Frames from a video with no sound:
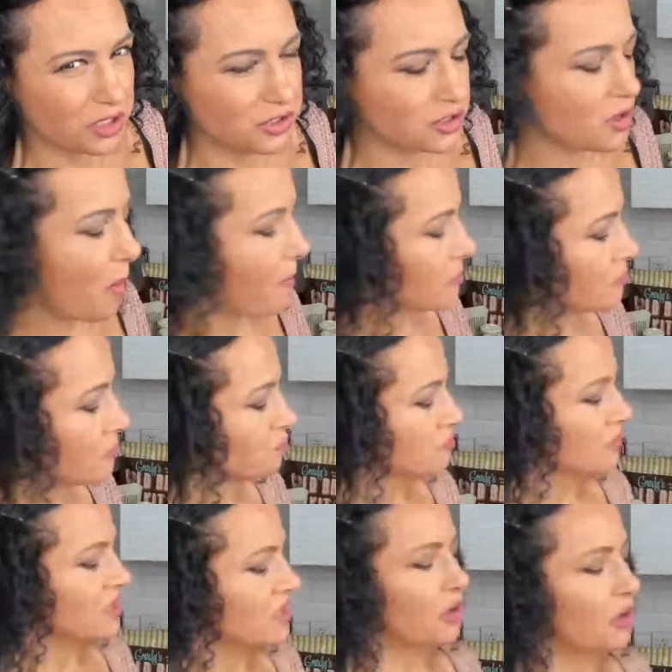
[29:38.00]
Do you hear that
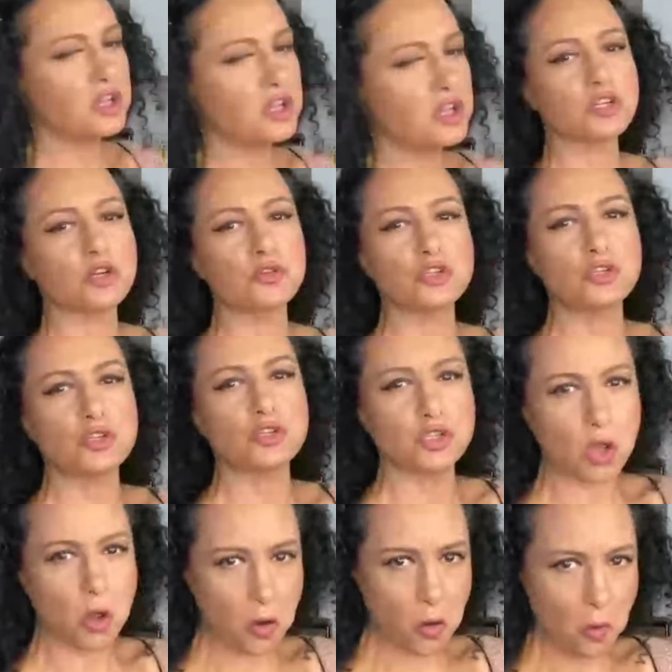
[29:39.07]
crunch? Now
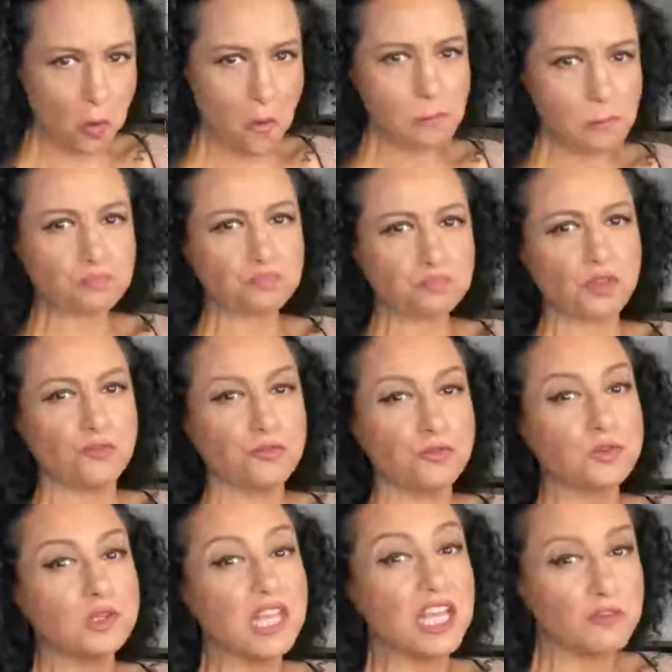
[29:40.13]
these are
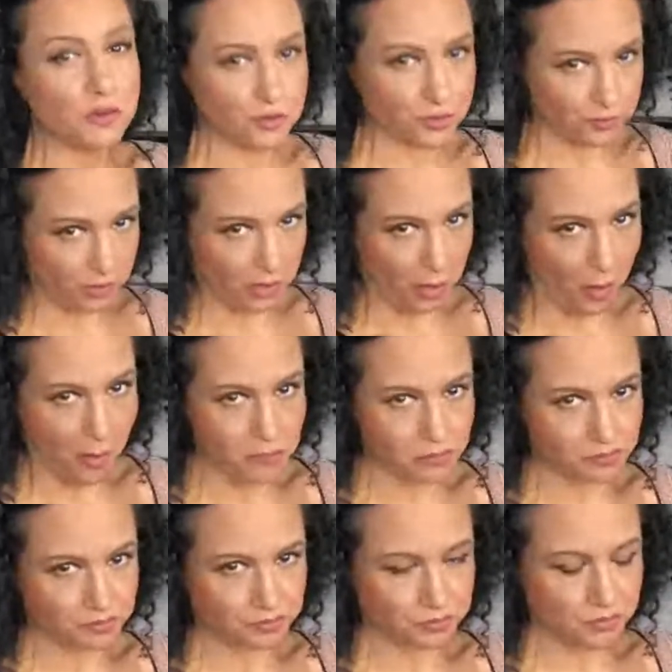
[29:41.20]
so
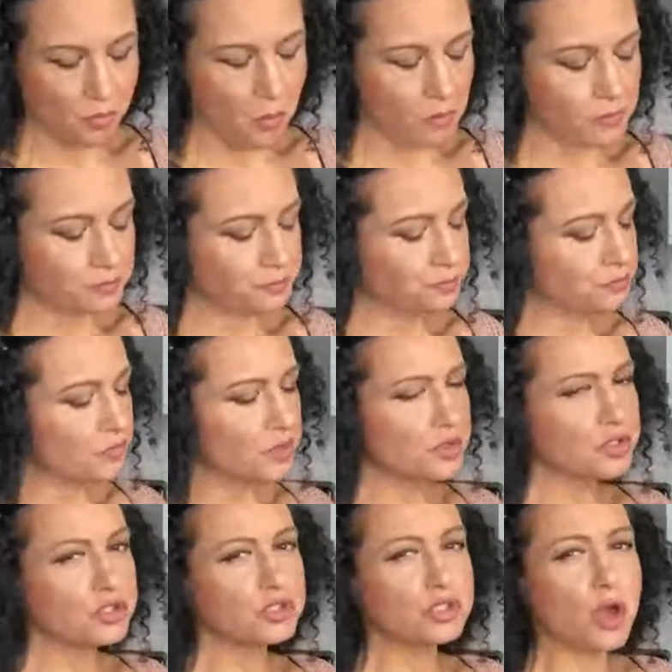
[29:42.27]
flavorful.
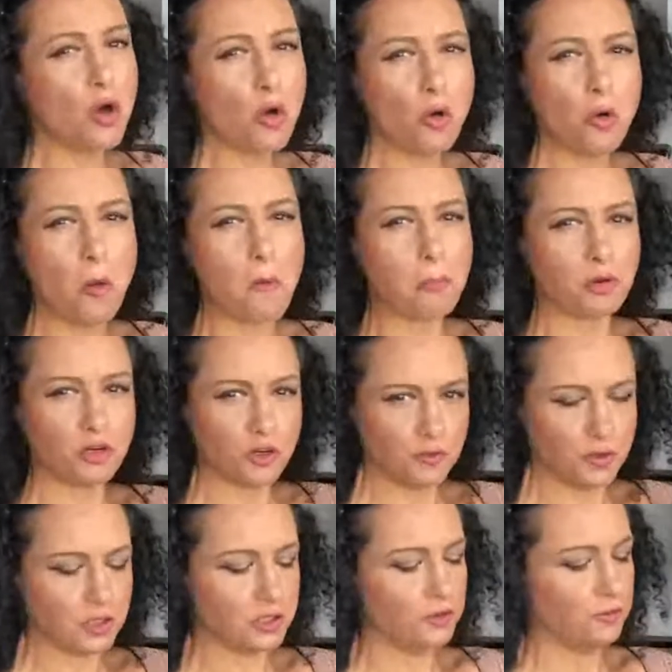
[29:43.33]

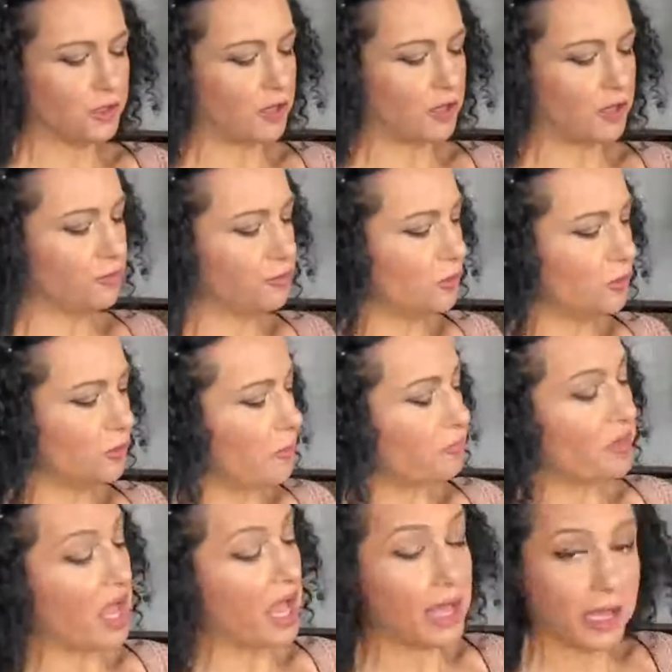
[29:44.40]
So perfectly
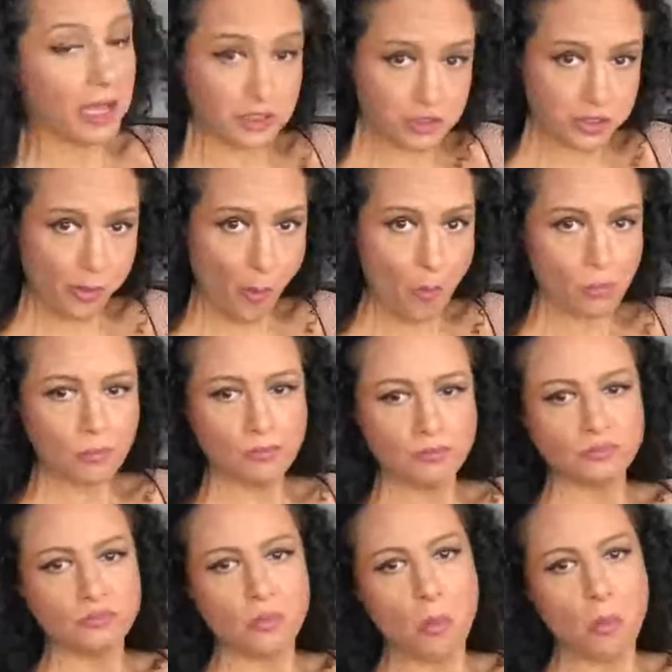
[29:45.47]
flavorful,
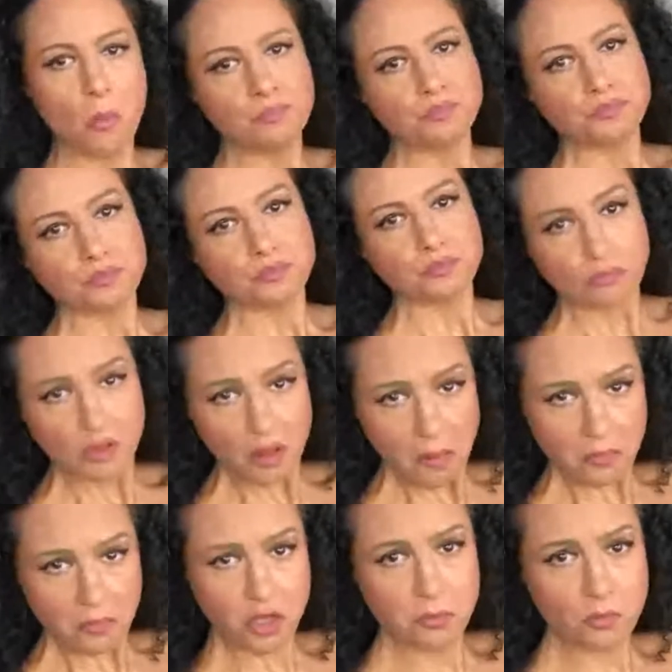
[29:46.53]
and
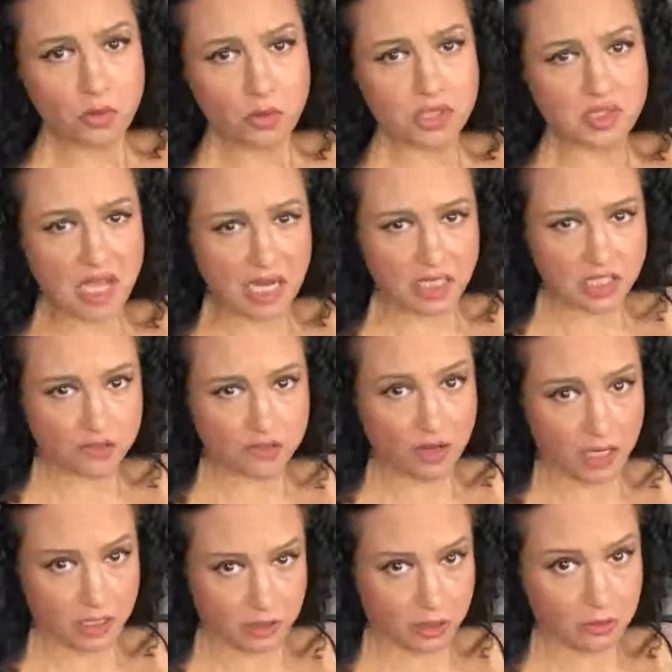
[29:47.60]
they're
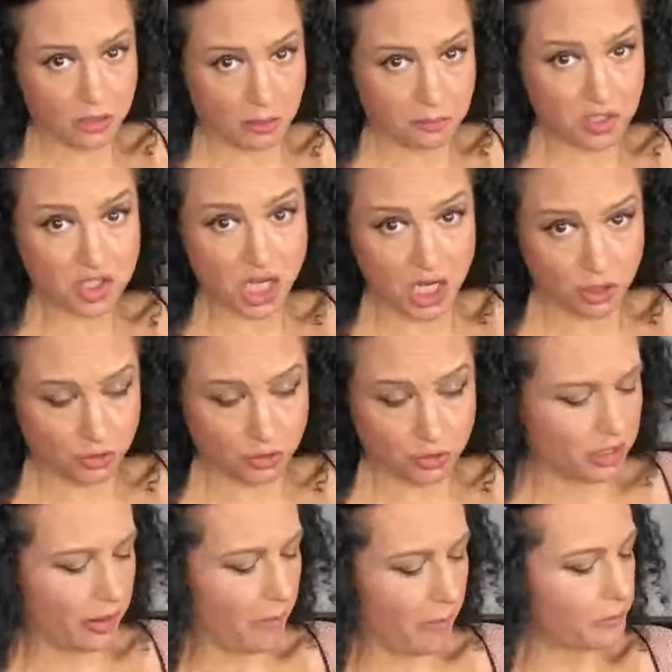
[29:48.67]
more satisfying than
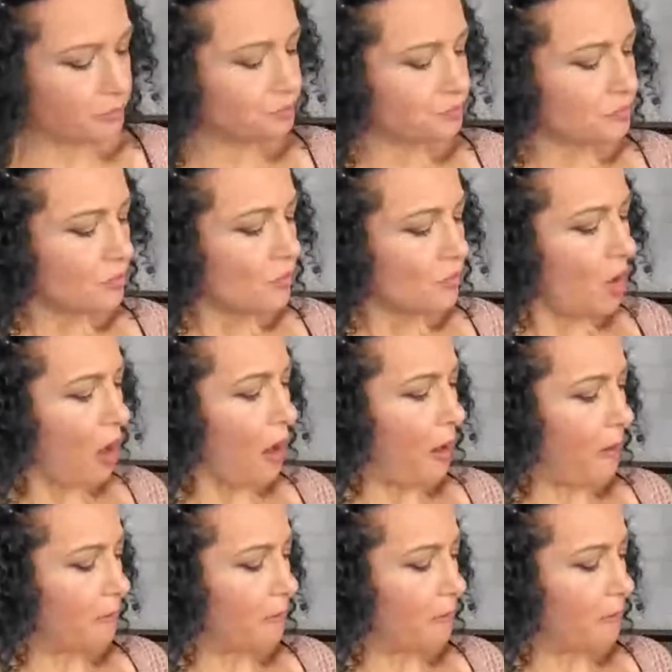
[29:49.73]
a potato chip,